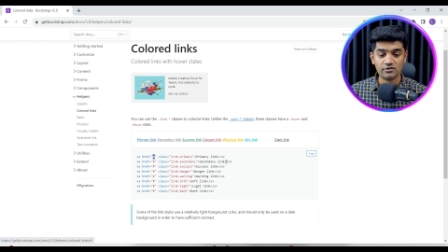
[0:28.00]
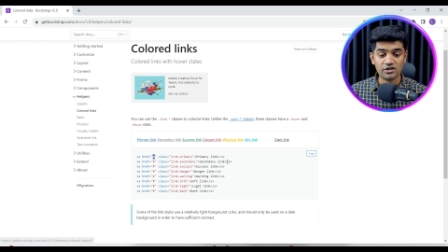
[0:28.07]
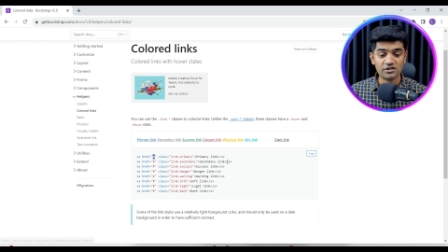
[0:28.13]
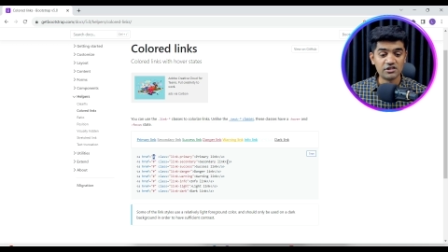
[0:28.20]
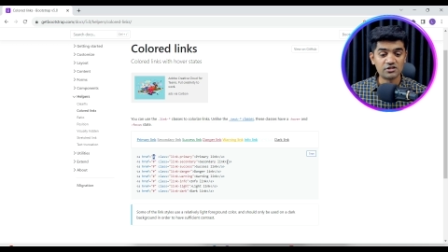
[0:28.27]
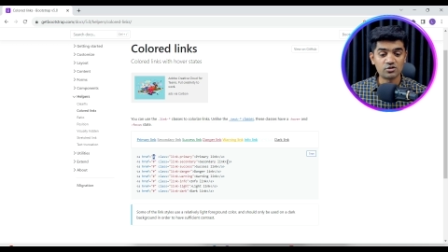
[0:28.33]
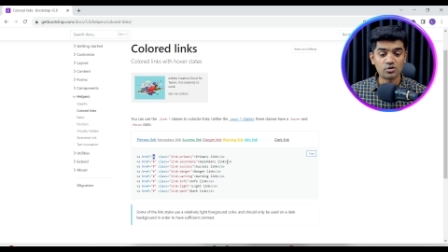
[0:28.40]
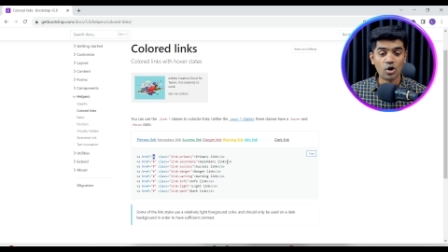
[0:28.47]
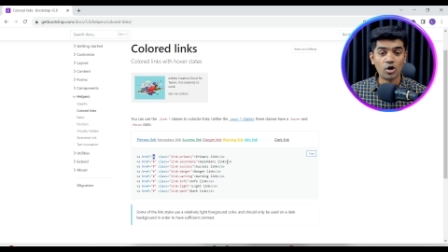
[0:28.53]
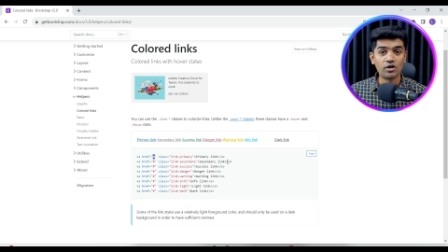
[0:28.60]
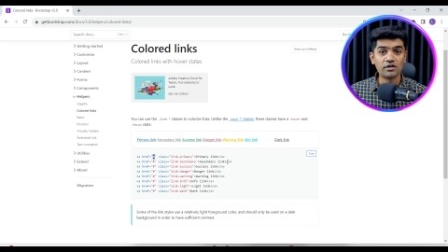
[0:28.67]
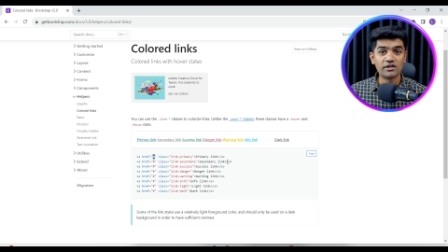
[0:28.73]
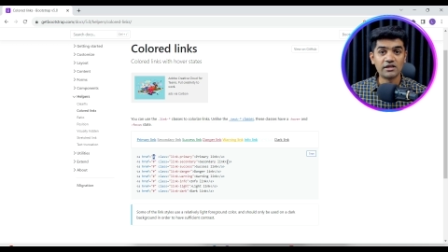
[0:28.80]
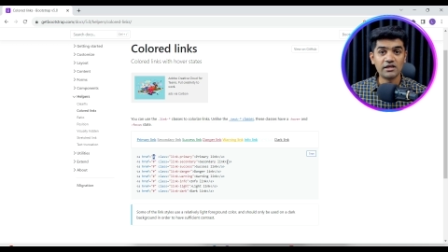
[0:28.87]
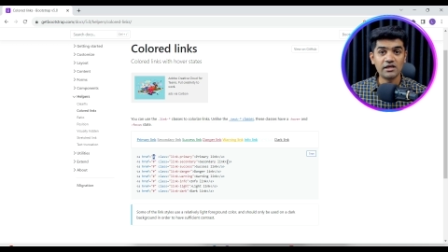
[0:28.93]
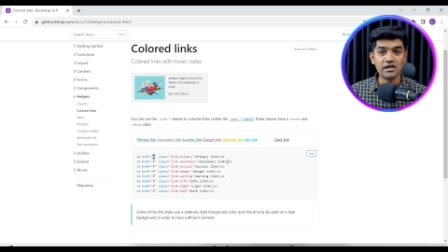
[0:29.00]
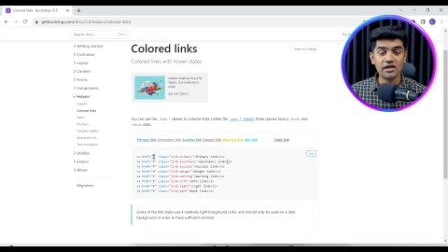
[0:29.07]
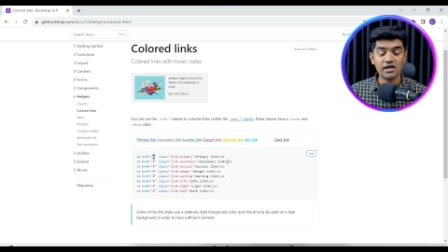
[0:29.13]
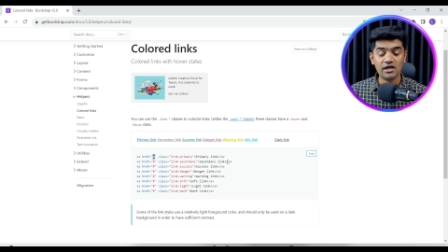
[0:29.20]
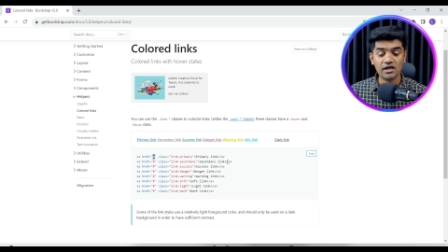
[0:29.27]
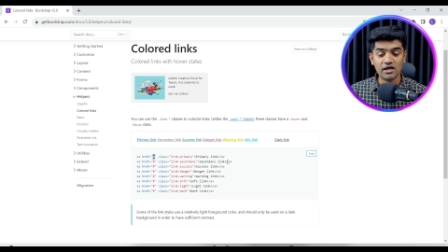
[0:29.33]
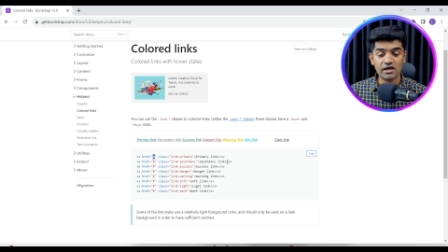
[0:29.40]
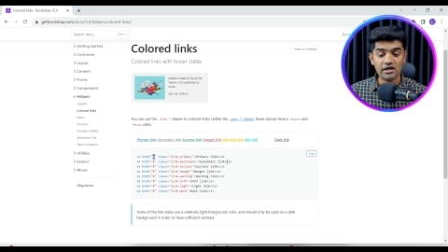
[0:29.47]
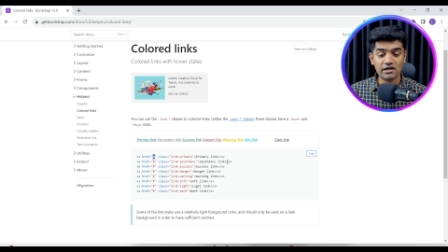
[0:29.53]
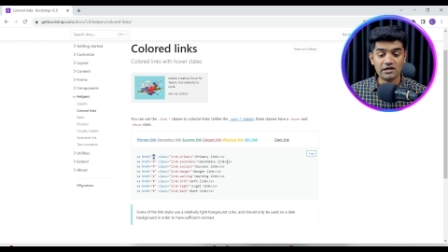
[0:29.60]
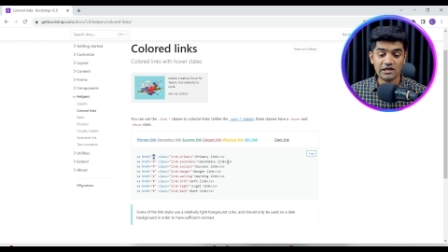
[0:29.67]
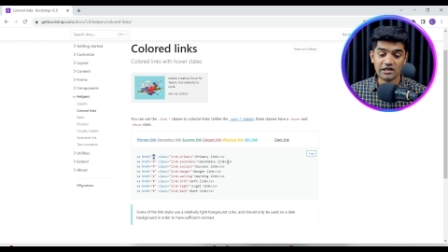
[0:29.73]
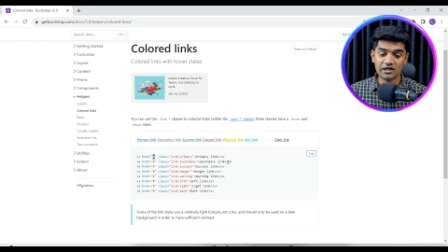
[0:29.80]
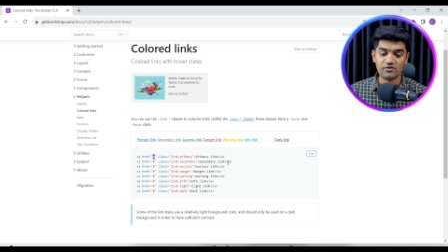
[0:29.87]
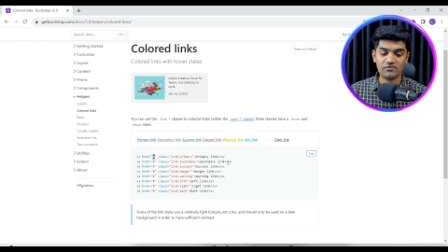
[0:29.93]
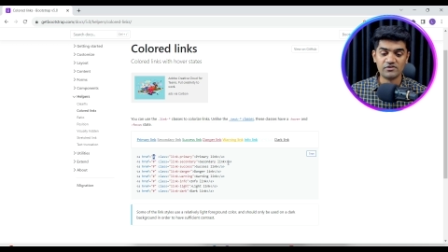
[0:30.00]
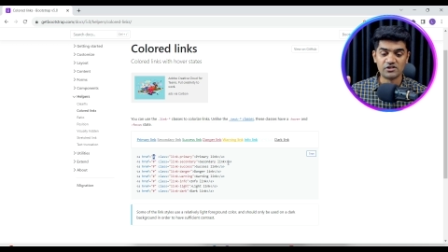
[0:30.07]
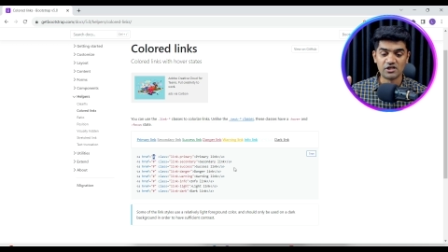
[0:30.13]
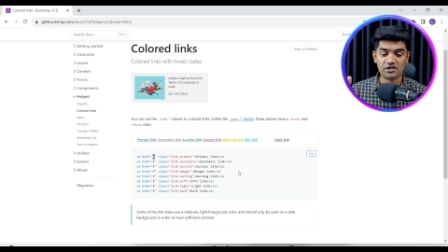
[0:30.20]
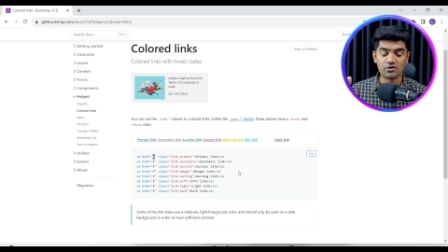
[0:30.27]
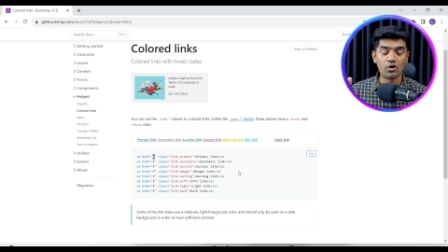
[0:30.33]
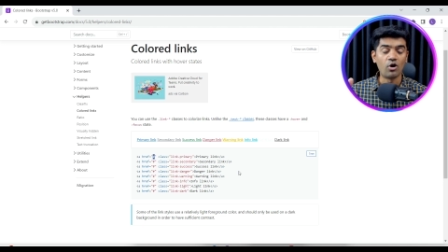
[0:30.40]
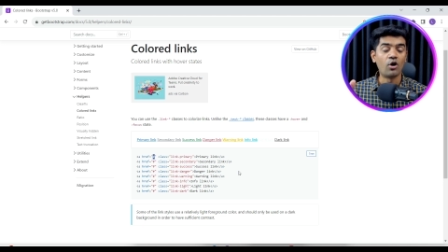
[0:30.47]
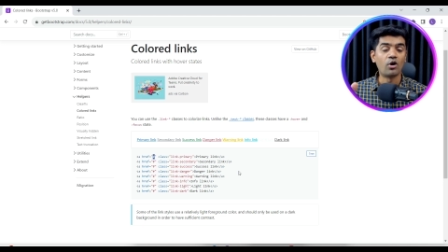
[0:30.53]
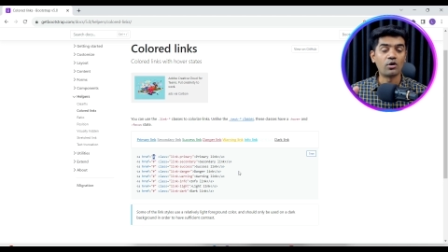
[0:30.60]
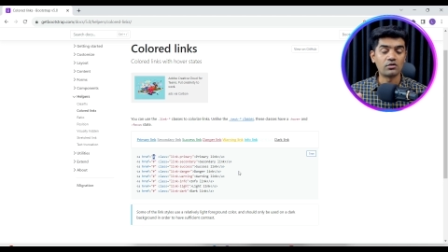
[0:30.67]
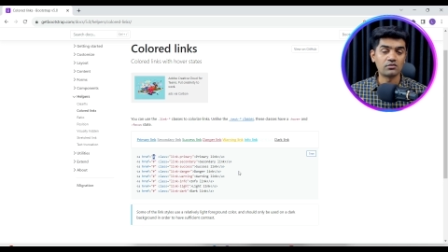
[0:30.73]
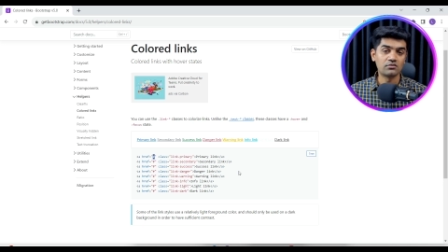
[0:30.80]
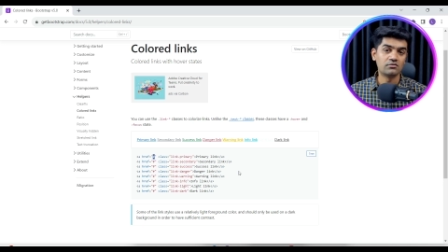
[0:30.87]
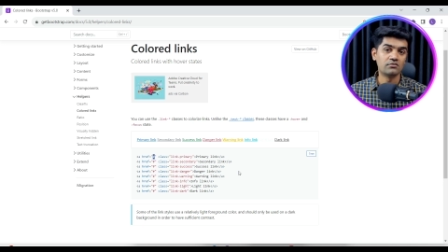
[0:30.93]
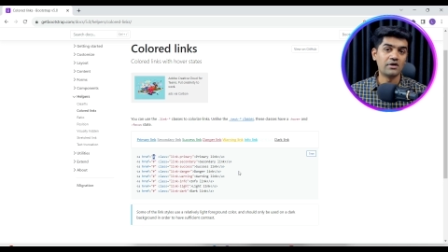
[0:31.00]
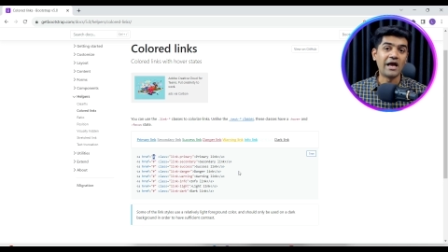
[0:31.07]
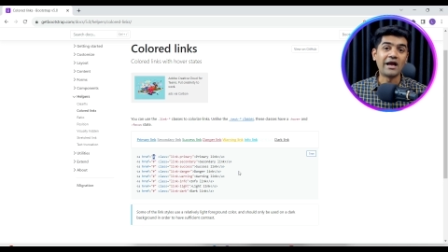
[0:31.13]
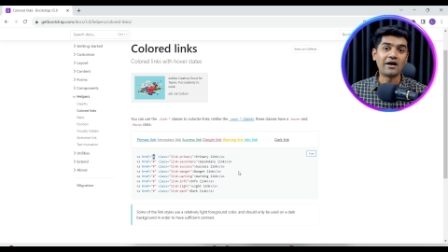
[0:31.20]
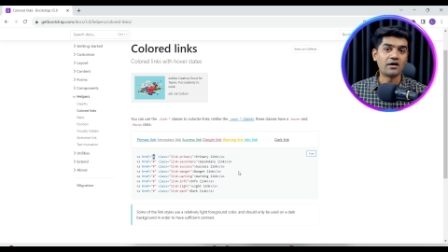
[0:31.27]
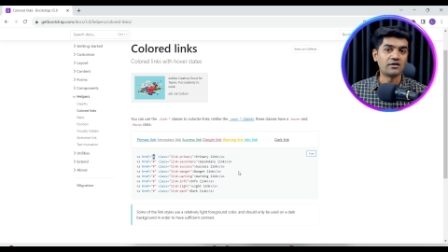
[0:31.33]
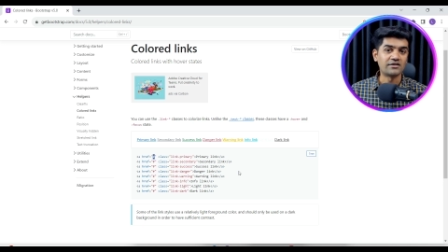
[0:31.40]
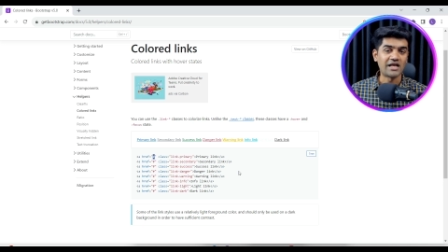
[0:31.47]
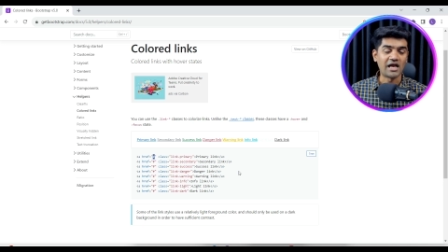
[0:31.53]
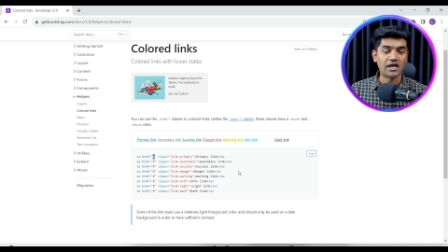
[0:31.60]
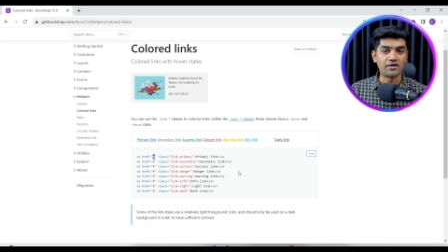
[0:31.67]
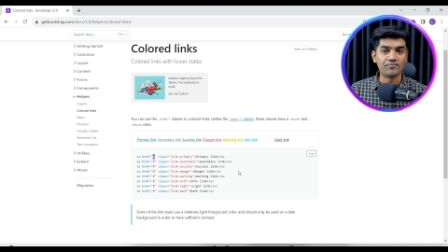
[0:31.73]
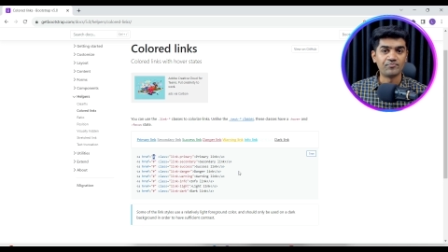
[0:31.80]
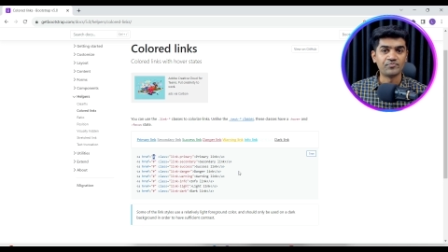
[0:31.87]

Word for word: This is called the link widget or anchor tag.